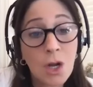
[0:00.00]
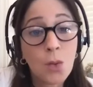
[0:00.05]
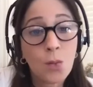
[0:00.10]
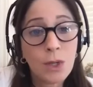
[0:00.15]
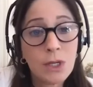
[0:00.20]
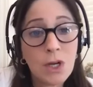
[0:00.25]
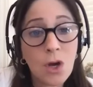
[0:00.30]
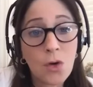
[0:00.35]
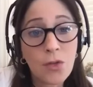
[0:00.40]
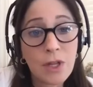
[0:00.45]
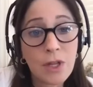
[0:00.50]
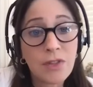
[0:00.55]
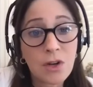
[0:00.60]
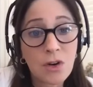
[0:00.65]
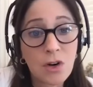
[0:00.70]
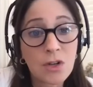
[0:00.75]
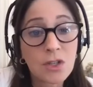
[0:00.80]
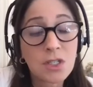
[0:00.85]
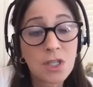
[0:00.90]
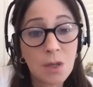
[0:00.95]
We know that there
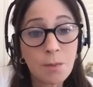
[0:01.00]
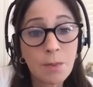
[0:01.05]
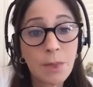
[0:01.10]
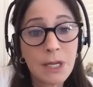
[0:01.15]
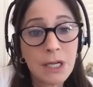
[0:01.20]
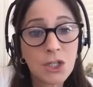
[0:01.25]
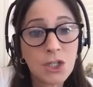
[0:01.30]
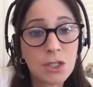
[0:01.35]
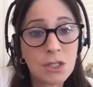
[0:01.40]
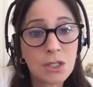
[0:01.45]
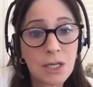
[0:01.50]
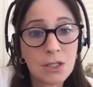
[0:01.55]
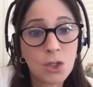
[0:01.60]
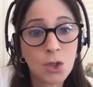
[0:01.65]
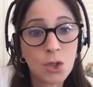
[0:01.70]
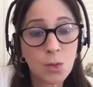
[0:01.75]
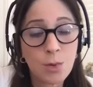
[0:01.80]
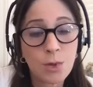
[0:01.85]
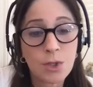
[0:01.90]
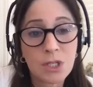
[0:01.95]
are some patients that
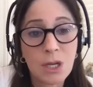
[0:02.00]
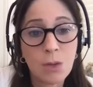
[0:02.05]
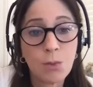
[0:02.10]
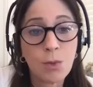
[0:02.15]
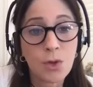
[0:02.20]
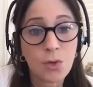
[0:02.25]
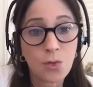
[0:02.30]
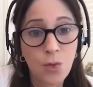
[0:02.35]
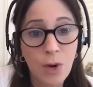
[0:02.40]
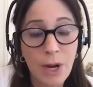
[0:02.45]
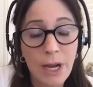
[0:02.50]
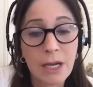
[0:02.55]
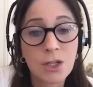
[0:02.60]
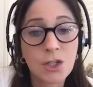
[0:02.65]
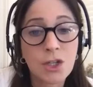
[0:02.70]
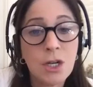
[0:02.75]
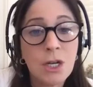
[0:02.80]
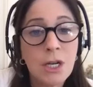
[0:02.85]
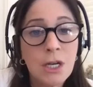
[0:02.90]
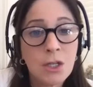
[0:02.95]
do present with a
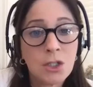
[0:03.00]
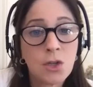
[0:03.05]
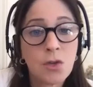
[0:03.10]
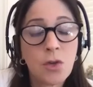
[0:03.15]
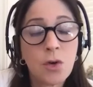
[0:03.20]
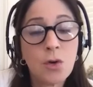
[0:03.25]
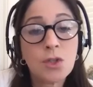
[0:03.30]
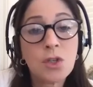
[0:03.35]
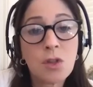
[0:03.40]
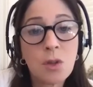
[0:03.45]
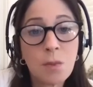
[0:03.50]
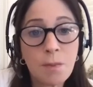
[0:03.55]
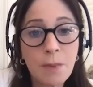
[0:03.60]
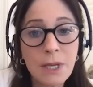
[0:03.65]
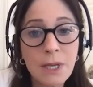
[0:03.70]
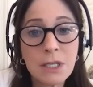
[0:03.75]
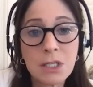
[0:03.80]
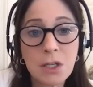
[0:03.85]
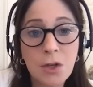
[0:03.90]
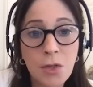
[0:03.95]
rash. So those are the
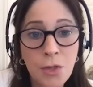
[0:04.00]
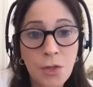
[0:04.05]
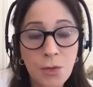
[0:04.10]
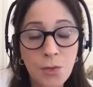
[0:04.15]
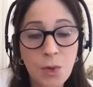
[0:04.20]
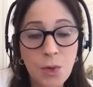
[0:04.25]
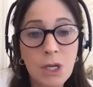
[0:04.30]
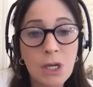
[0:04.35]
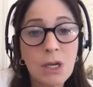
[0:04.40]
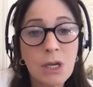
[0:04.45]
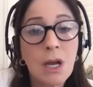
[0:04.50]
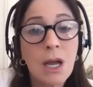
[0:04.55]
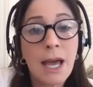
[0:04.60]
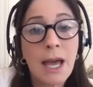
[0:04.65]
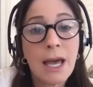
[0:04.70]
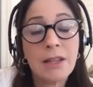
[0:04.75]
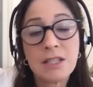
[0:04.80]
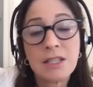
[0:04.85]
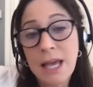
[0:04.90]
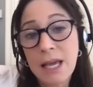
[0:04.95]
basic three,
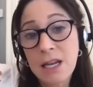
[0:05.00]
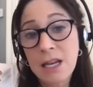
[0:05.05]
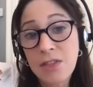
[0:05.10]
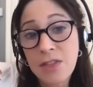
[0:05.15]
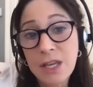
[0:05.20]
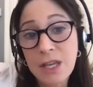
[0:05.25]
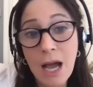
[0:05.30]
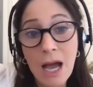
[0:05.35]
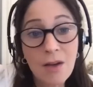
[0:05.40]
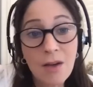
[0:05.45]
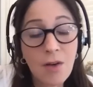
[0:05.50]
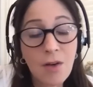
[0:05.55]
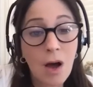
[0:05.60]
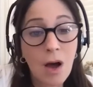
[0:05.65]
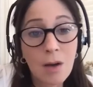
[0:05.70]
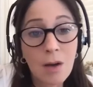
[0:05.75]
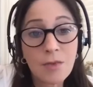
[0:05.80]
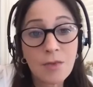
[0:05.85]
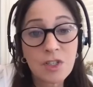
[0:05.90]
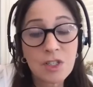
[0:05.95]
and anything,
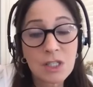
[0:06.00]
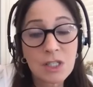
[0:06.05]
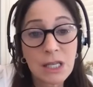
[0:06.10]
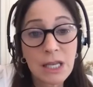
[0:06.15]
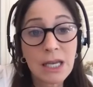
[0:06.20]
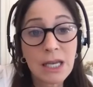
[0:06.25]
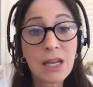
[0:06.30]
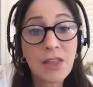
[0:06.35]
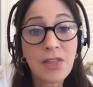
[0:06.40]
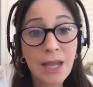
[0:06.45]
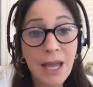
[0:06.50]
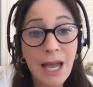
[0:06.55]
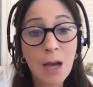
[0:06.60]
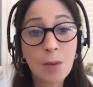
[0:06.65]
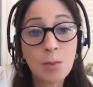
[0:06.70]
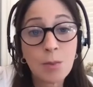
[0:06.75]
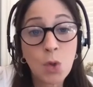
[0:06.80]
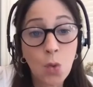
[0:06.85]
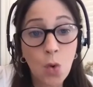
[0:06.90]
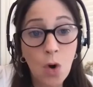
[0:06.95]
obviously anything
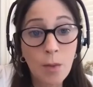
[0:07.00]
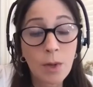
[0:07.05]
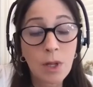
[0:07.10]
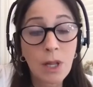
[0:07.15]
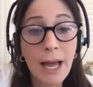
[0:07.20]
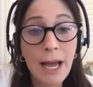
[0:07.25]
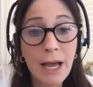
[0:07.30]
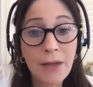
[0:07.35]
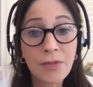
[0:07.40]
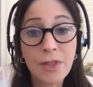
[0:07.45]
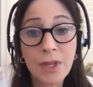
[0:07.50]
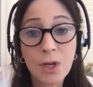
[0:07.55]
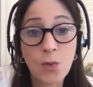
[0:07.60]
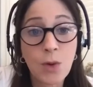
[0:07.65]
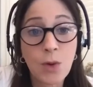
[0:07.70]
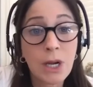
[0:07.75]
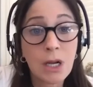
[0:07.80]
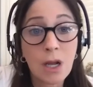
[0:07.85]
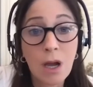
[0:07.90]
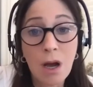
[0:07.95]
abnormal at their
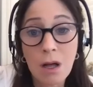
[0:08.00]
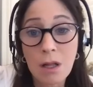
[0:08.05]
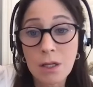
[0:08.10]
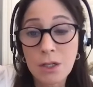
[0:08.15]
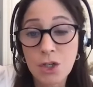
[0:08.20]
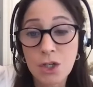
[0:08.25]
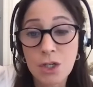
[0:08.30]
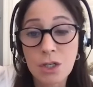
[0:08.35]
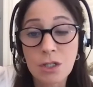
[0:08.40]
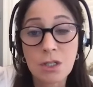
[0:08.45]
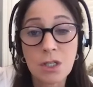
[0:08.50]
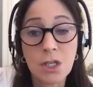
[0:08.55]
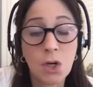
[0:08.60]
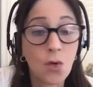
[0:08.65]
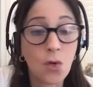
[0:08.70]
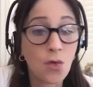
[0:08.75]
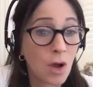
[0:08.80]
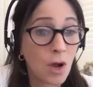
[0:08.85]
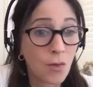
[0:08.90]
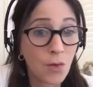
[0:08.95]
radiologist,
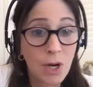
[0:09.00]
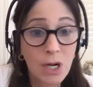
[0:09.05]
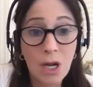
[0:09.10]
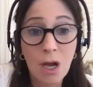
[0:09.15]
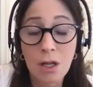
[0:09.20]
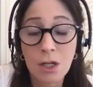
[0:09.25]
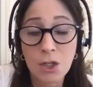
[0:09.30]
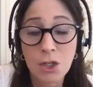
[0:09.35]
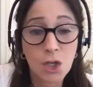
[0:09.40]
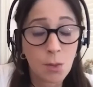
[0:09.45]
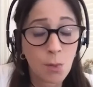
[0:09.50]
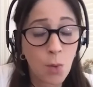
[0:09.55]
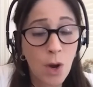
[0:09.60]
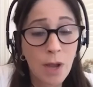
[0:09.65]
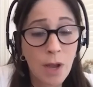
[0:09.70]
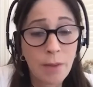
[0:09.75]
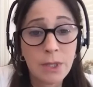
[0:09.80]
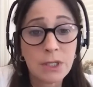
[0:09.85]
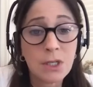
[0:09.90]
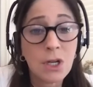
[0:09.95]
radiology
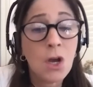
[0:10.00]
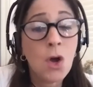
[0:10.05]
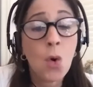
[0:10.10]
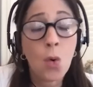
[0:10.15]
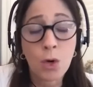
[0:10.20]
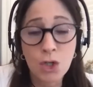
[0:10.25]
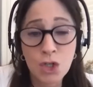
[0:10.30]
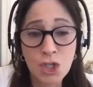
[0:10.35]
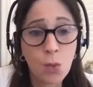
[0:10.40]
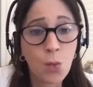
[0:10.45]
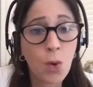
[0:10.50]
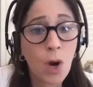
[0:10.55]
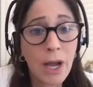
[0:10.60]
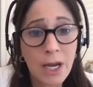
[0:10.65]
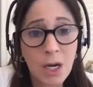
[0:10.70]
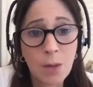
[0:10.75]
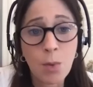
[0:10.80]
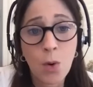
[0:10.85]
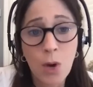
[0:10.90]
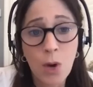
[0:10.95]
appointment or GYN
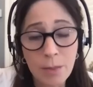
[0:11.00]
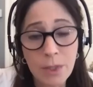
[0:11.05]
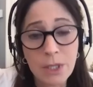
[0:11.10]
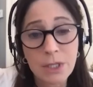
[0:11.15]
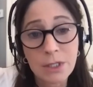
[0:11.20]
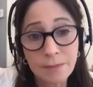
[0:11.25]
appointment.